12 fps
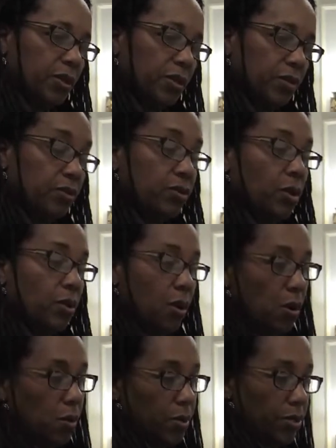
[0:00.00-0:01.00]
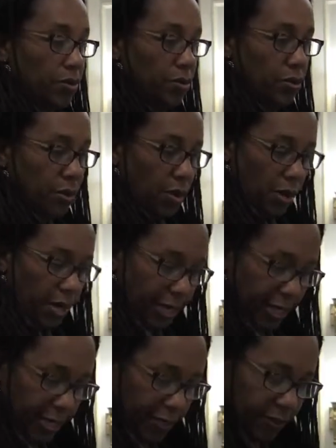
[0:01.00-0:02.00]
in Soho in New York,
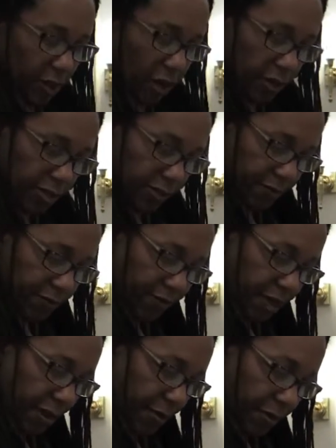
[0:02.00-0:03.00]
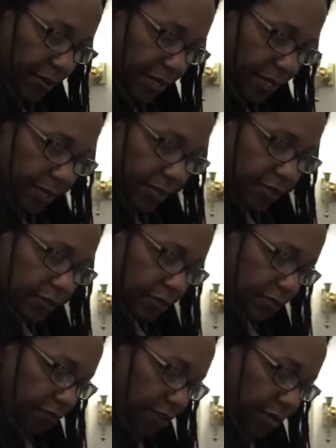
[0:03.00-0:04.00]
and I saw this fabric, and it's
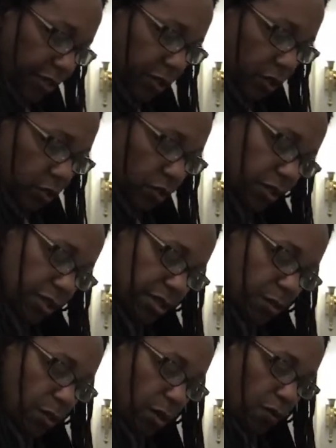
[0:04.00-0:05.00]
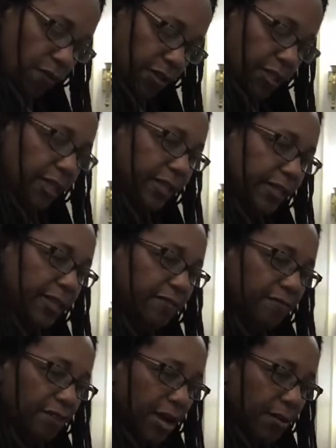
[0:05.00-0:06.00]
this very loosely woven linen
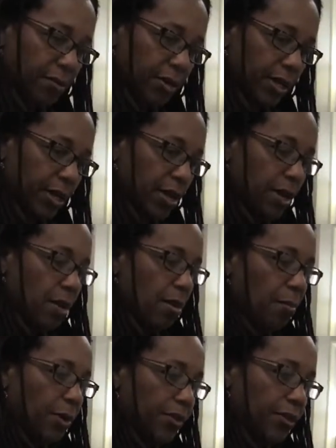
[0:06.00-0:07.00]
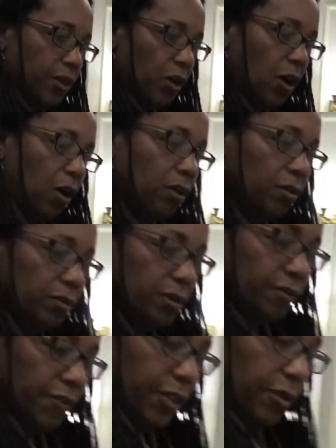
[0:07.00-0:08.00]
fabric, but the color
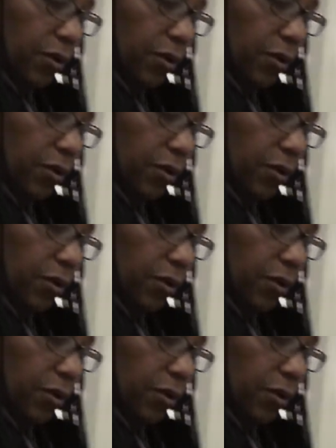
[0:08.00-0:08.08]
of it,